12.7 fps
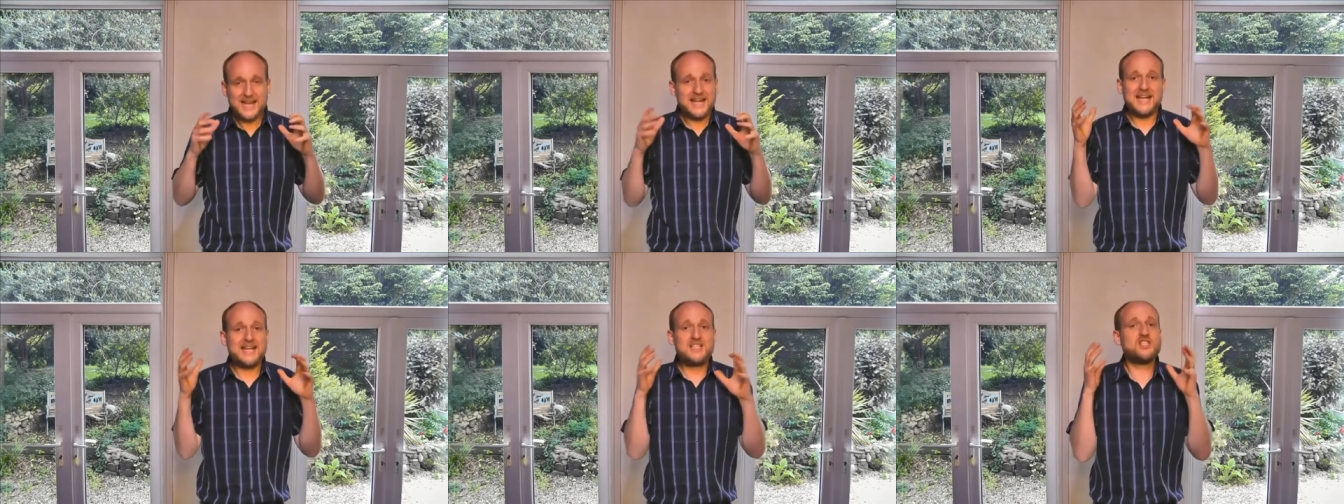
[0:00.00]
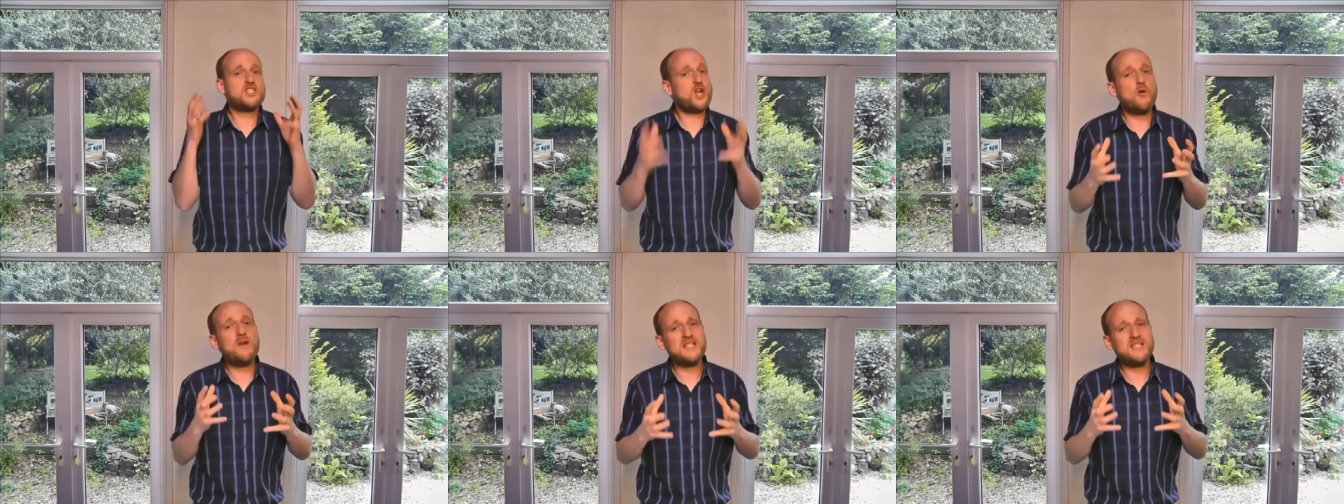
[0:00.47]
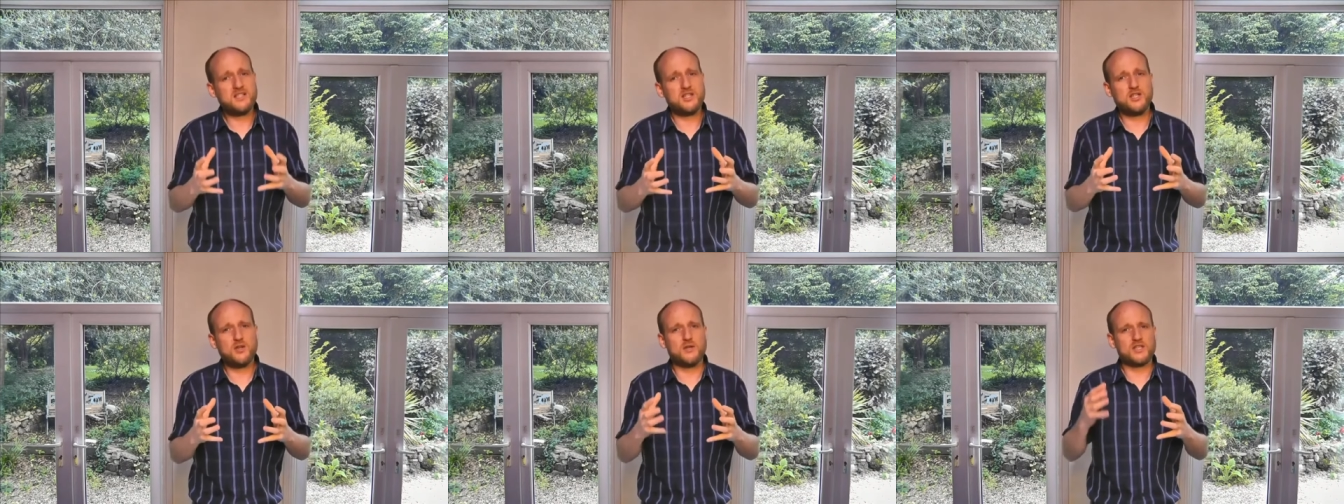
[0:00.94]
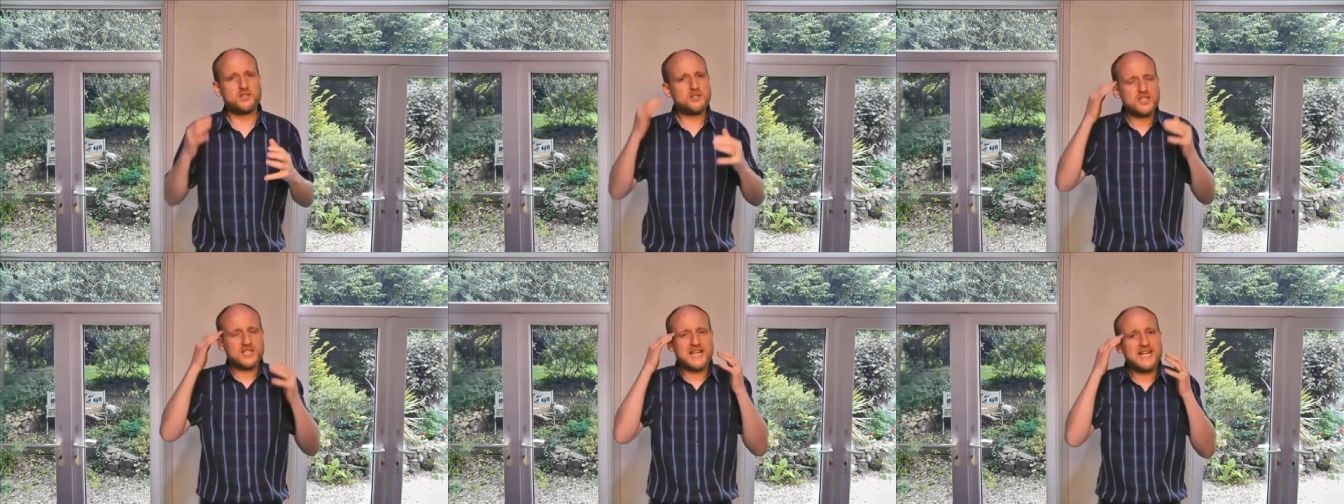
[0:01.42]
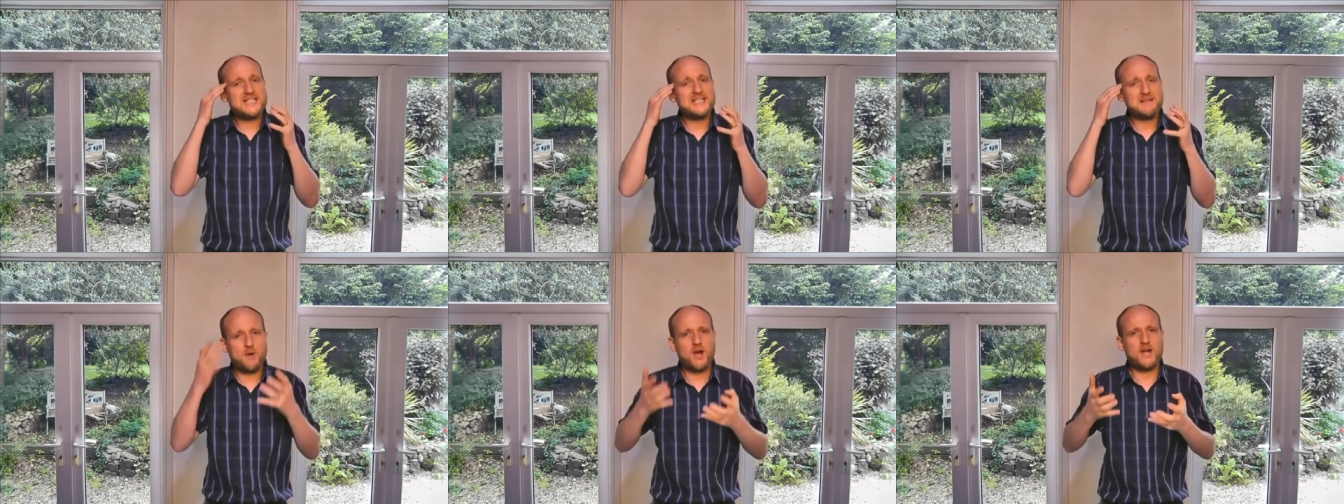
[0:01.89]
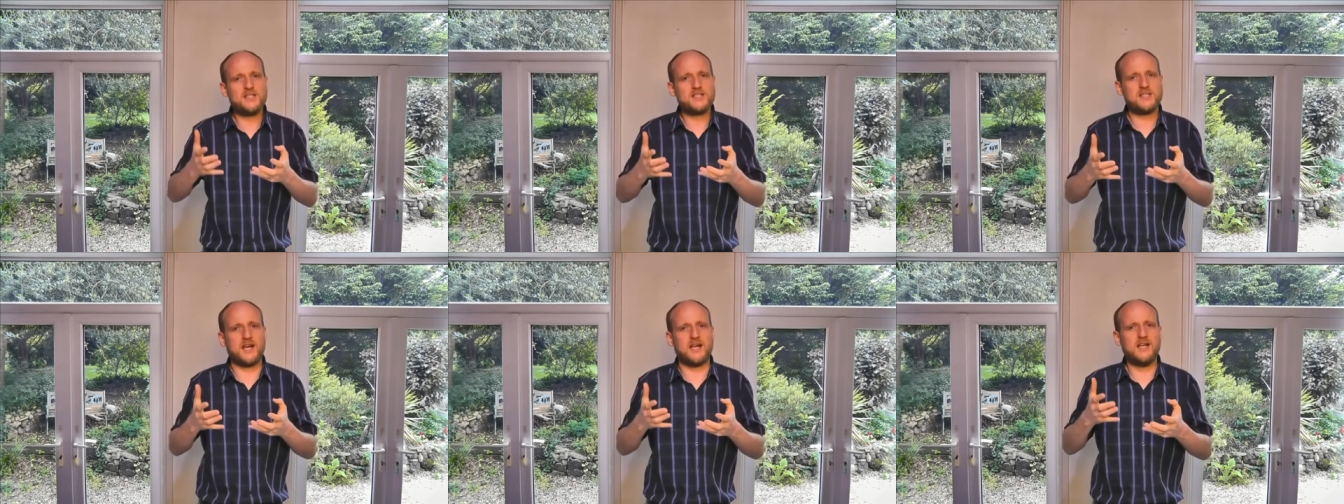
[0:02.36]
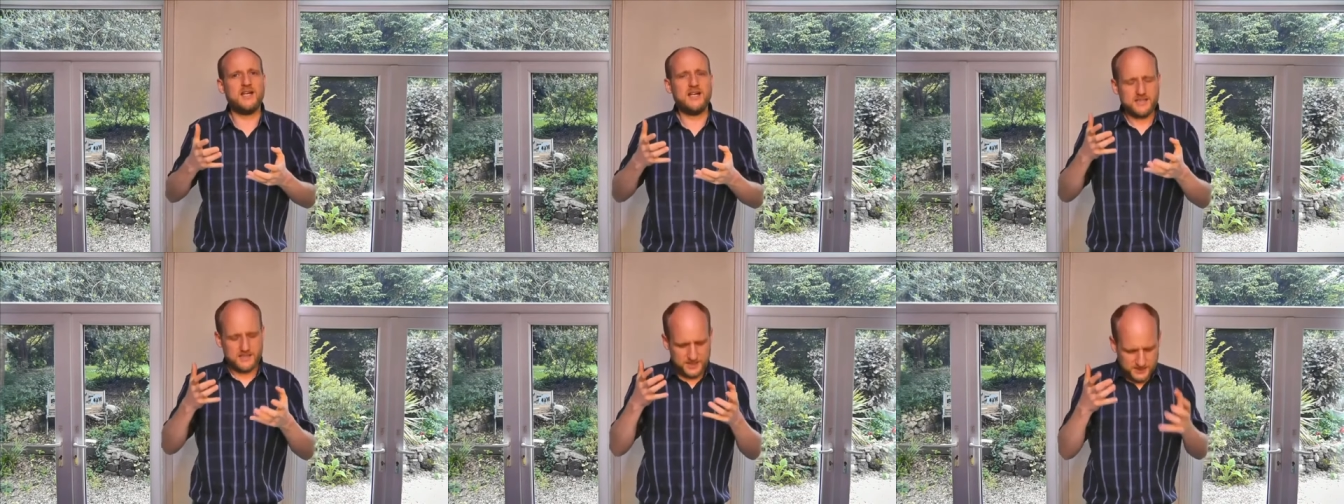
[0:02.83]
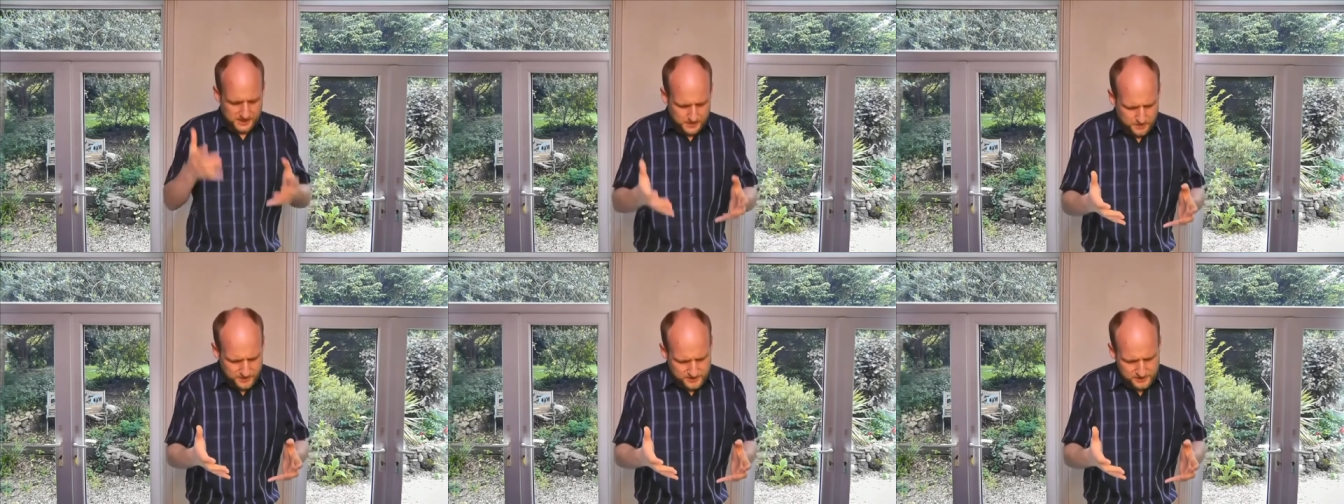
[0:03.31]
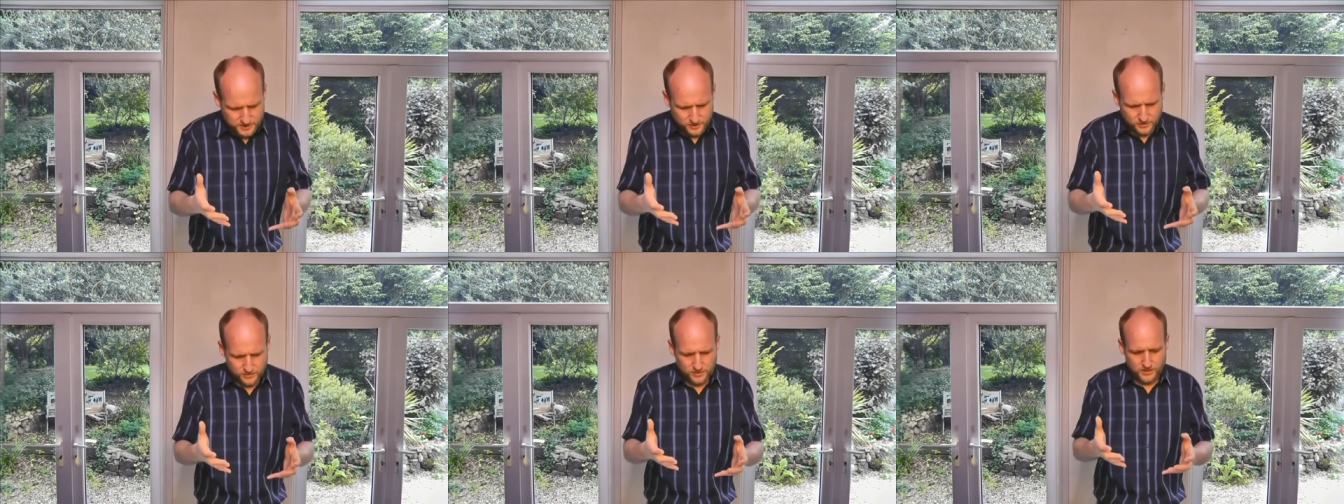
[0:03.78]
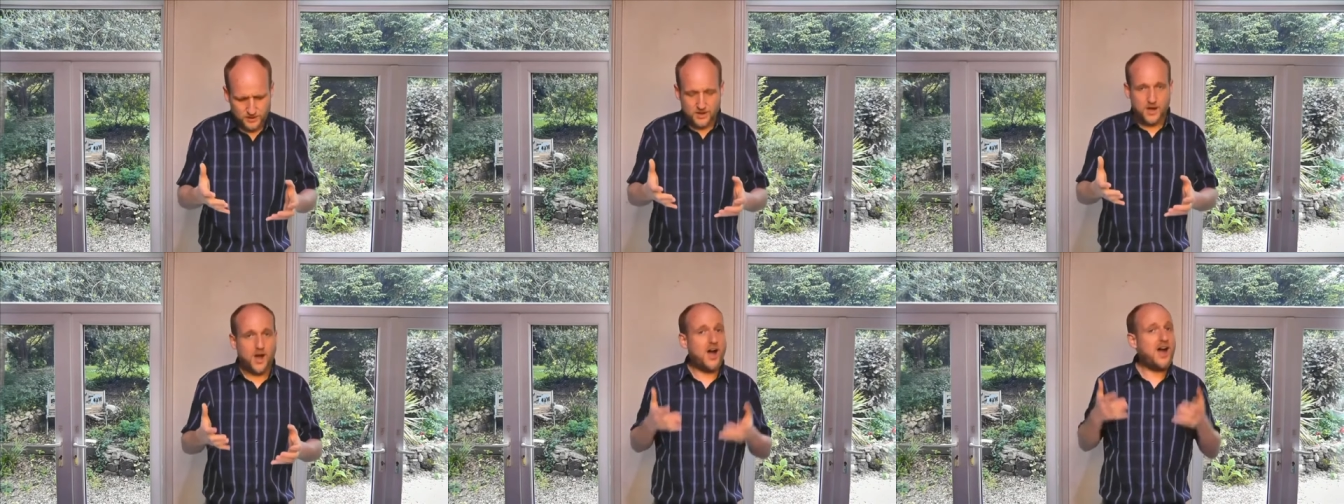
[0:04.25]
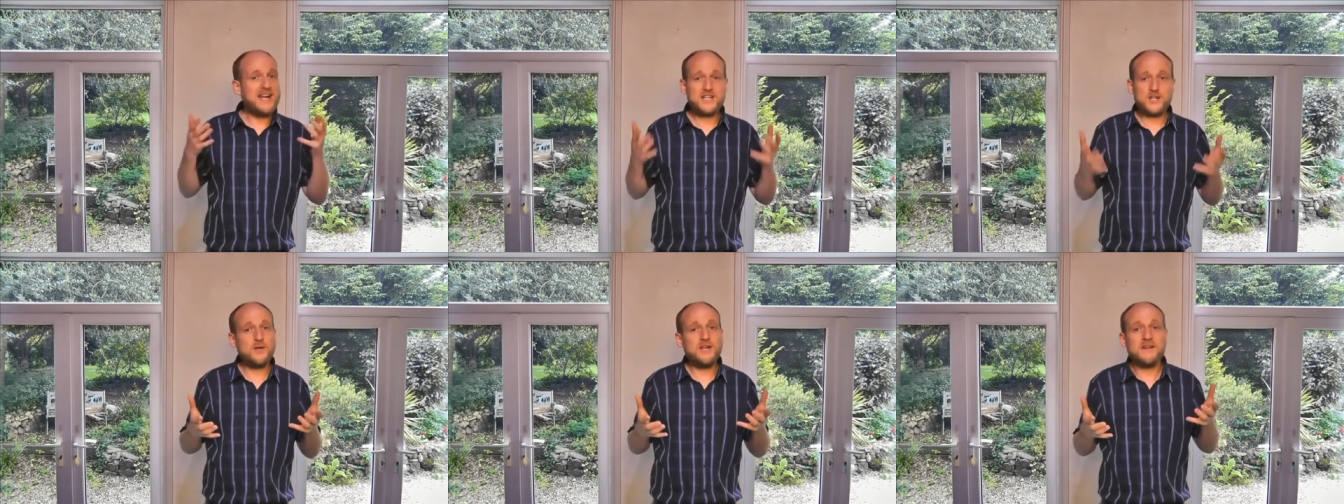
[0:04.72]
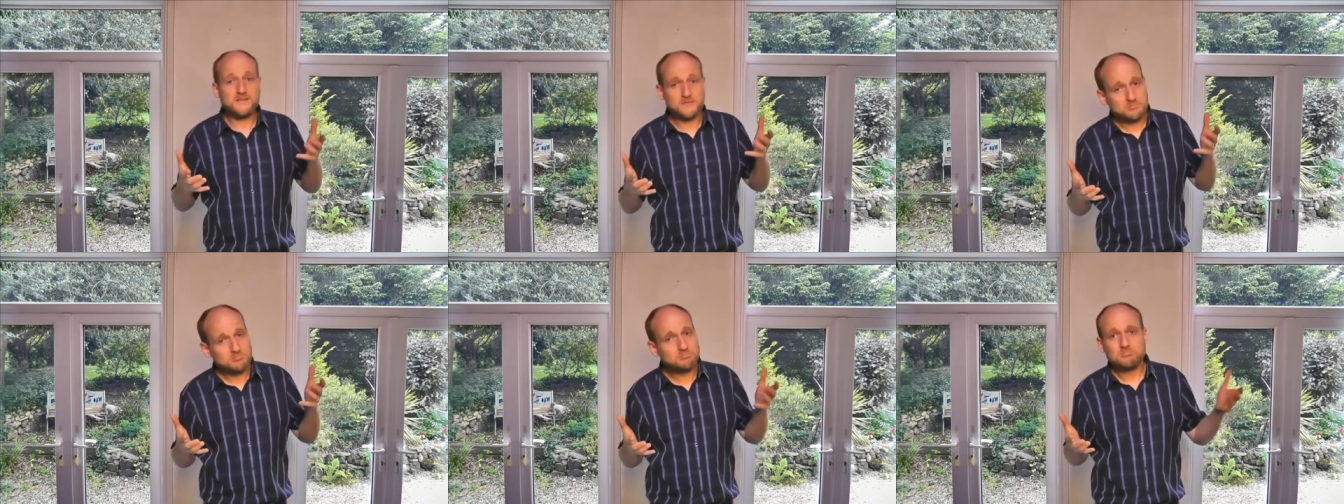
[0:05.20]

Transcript: It, it's so easy to do. It's such an easy mindset to slip into. I do it.